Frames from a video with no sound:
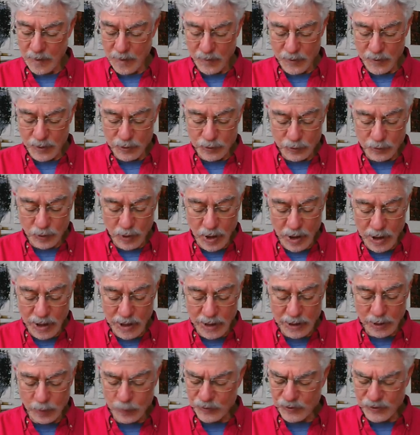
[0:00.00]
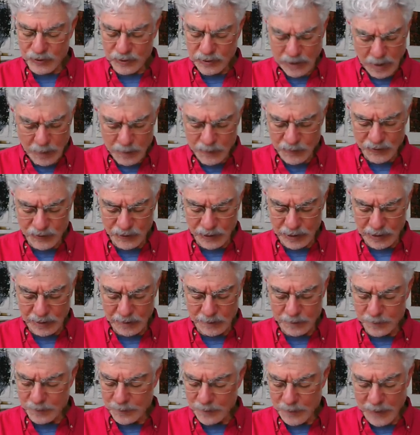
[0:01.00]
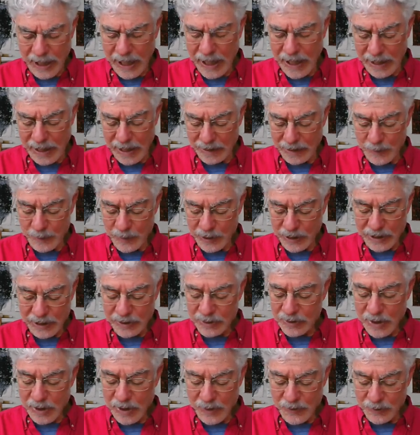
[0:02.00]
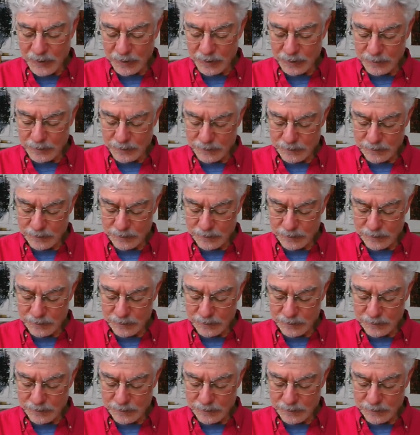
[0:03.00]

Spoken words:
The drawing was clumsy and bad. I begin another.